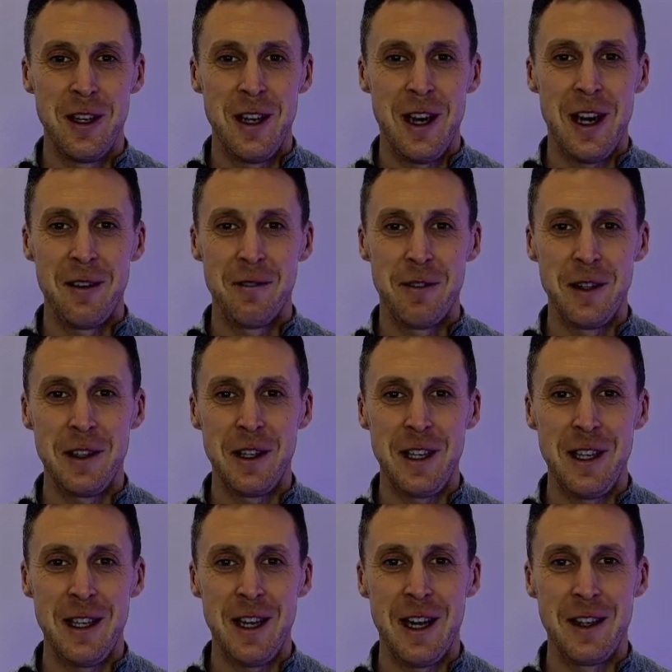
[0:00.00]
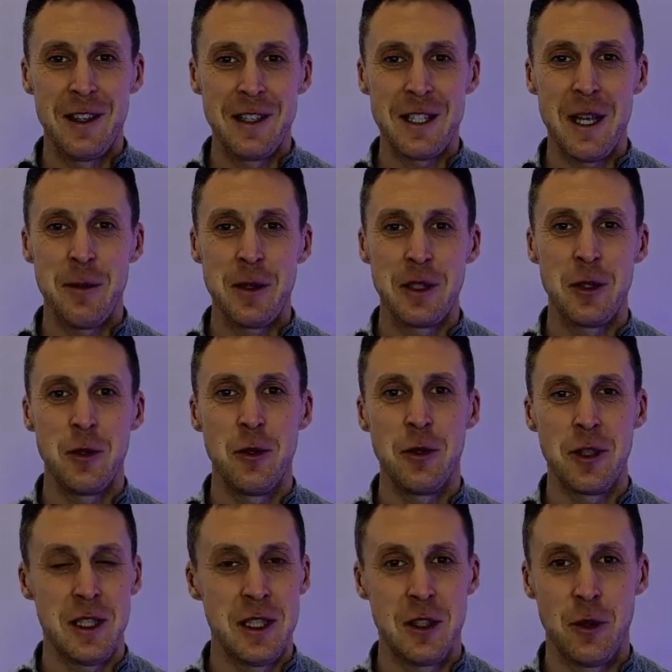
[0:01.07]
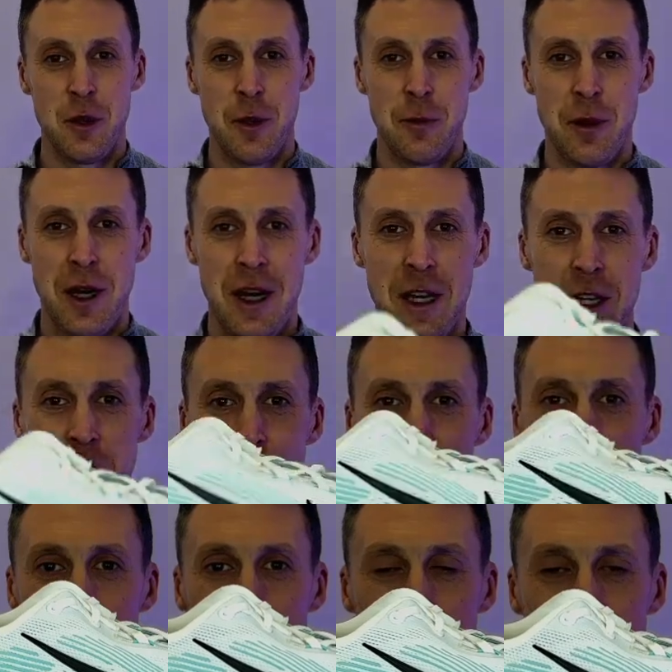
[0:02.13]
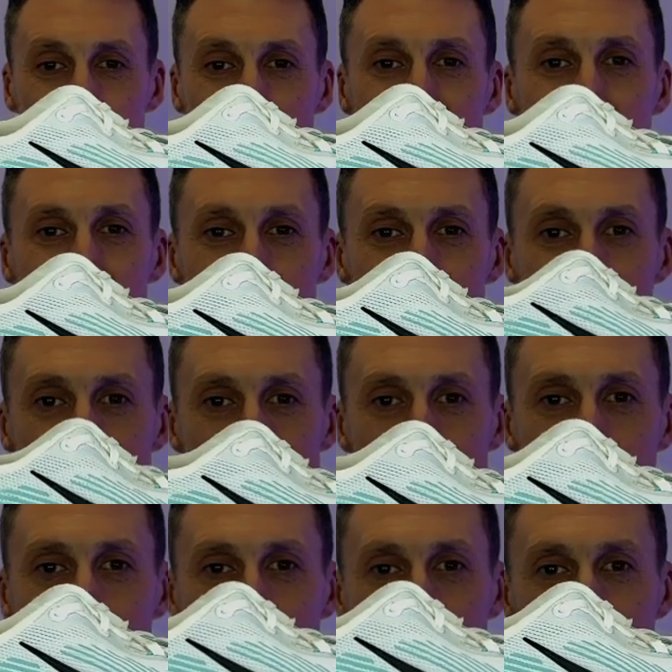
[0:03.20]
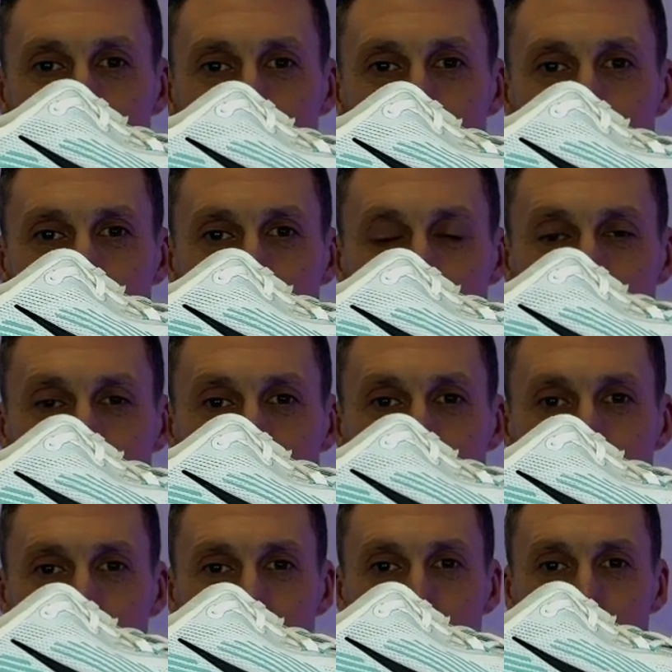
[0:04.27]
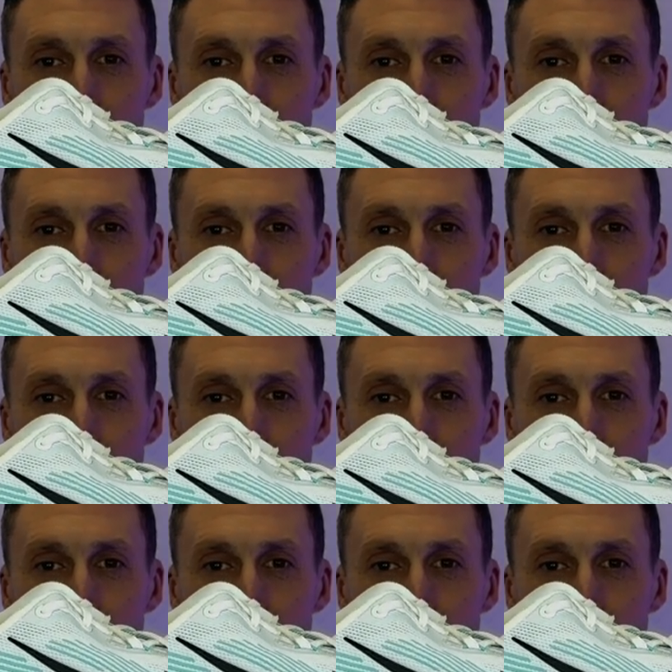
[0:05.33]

I'm Finlay and this episode is on the brand new Nike Vomero 18 running shoes.